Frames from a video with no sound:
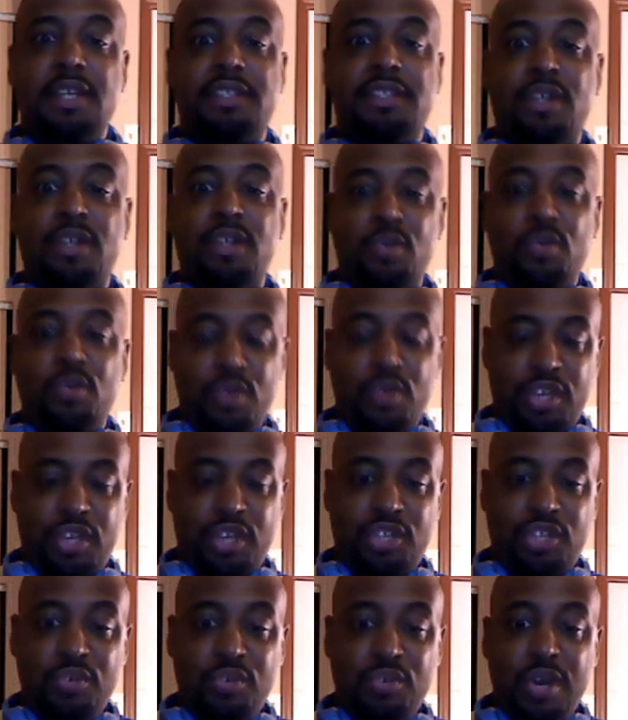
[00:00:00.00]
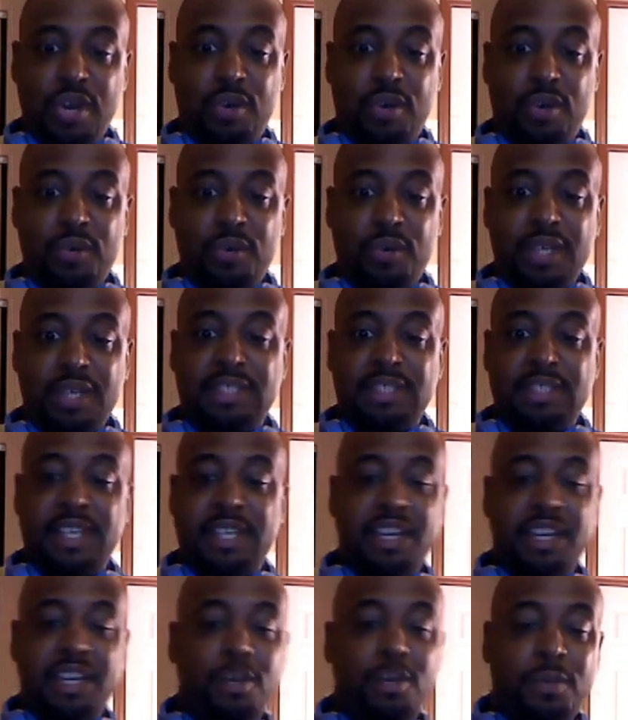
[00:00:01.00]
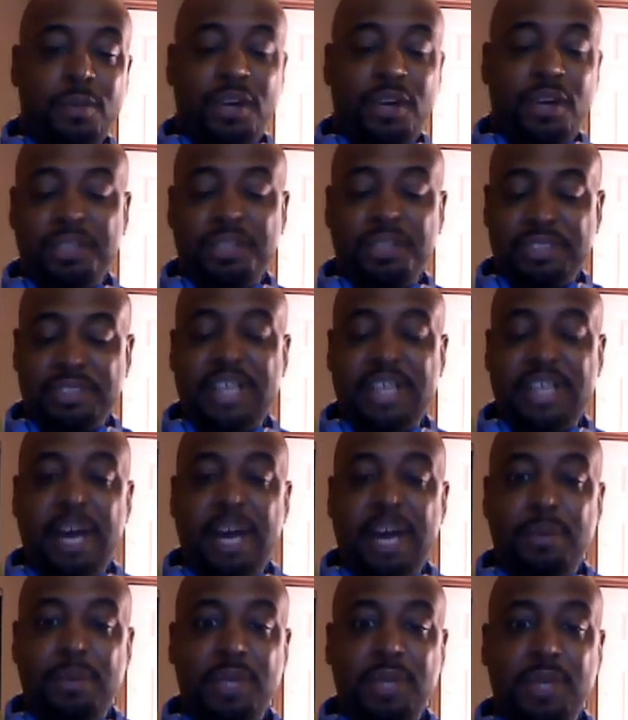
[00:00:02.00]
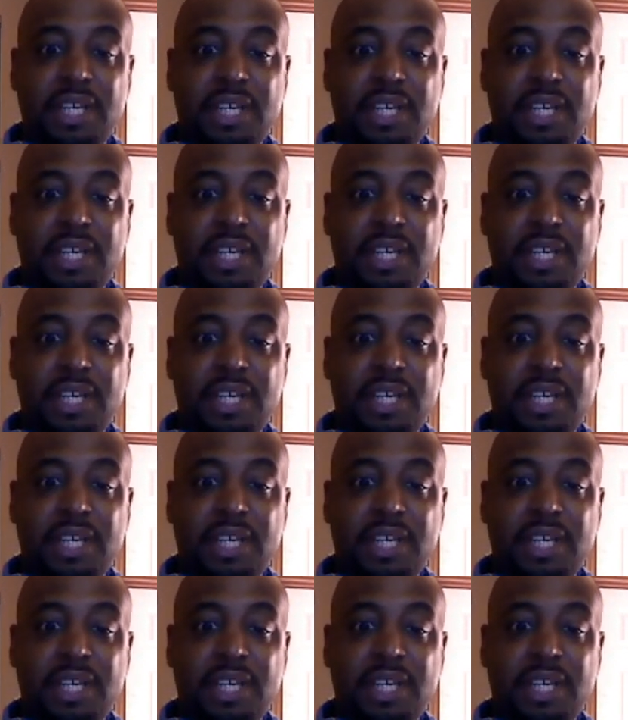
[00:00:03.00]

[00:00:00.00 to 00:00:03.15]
you driving and there's a cat laying in the street.